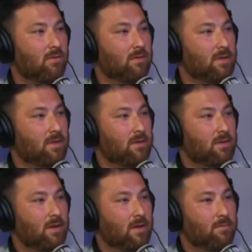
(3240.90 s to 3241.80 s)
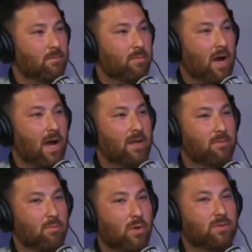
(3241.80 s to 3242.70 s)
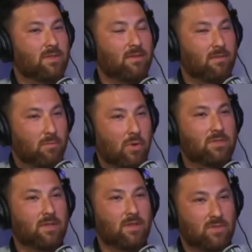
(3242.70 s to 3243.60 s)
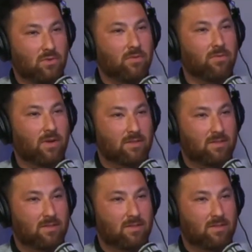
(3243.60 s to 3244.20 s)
behind most of the storefronts